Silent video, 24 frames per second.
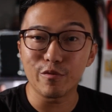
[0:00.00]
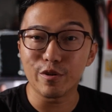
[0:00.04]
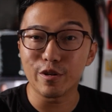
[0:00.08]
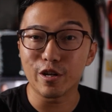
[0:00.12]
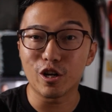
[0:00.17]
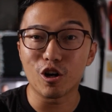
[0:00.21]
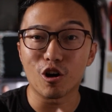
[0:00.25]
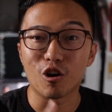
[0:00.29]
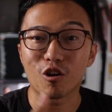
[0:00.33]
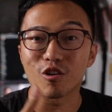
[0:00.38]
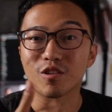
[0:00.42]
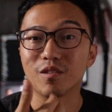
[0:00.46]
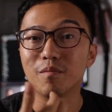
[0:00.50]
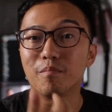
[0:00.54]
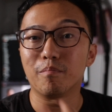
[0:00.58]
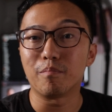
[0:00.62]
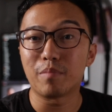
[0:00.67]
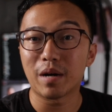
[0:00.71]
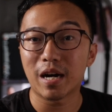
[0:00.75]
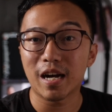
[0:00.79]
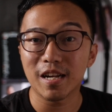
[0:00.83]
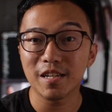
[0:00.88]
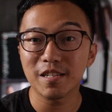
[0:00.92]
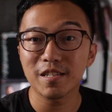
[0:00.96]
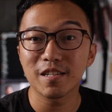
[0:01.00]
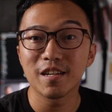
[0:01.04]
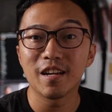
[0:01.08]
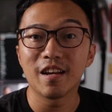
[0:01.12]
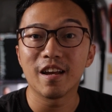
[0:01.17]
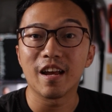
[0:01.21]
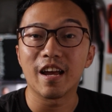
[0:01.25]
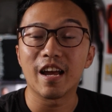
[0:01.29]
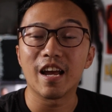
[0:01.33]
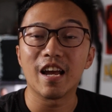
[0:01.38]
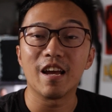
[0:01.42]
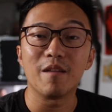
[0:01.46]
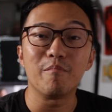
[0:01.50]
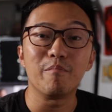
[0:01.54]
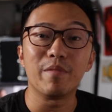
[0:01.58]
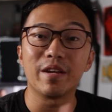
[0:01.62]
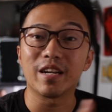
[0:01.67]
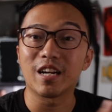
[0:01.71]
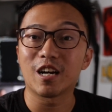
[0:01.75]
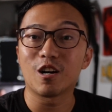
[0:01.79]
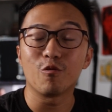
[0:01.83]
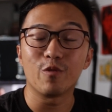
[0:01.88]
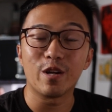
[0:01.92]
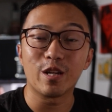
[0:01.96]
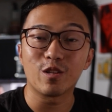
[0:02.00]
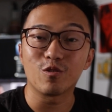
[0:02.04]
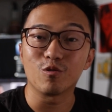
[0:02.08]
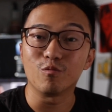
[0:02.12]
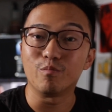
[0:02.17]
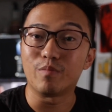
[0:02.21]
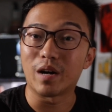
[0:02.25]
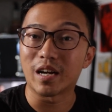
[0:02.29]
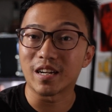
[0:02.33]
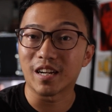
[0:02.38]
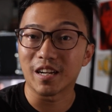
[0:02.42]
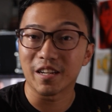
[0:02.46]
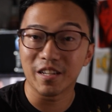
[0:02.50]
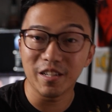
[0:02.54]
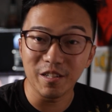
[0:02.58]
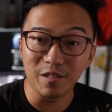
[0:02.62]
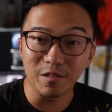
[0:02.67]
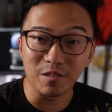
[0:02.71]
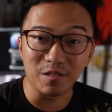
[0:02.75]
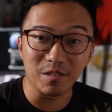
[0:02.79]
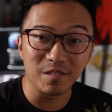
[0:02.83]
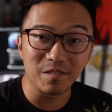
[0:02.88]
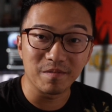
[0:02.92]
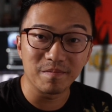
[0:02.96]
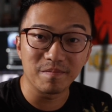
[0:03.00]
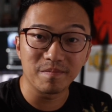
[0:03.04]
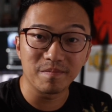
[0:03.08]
we got on a bus and made our way to Bana Hills.